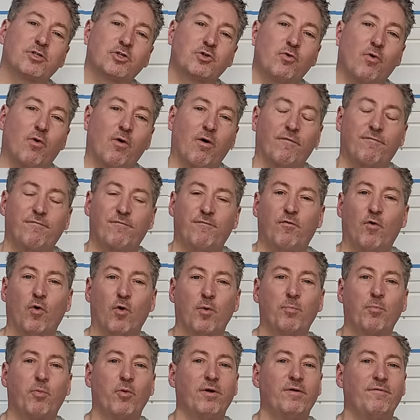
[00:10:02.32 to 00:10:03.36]
score of
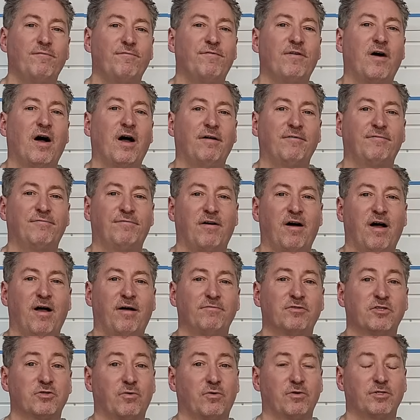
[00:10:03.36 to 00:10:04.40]

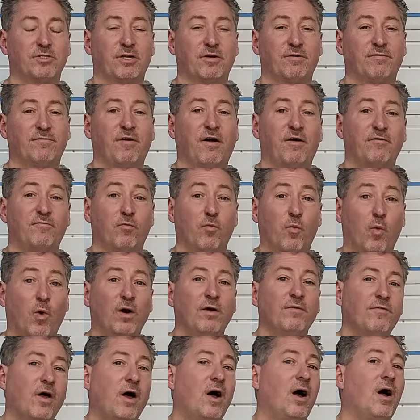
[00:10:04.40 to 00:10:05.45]
4.55 stars out of 5, one
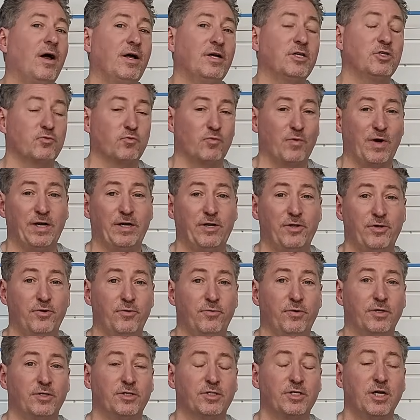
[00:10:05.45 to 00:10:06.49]
of the highest rated
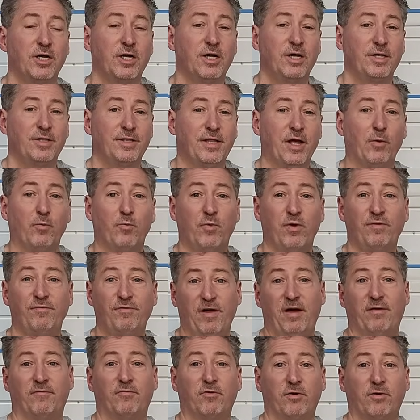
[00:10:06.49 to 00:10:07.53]
units that we've
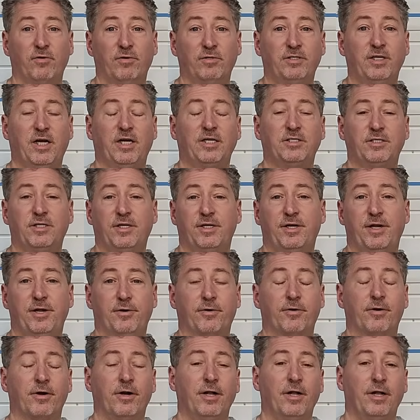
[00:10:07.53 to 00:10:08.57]
ever tested
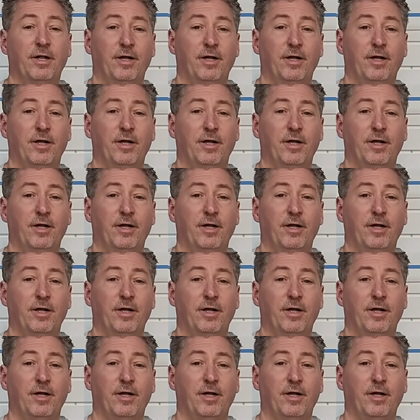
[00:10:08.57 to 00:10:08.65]
here.